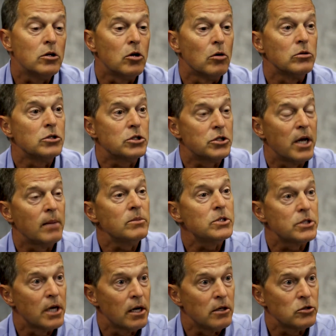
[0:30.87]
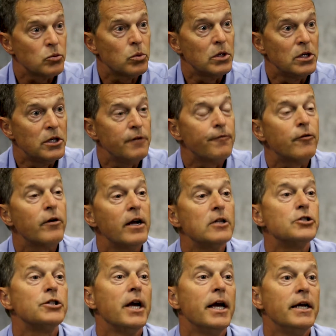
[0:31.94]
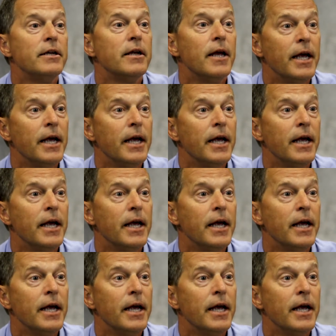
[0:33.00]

those stem cells would differentiate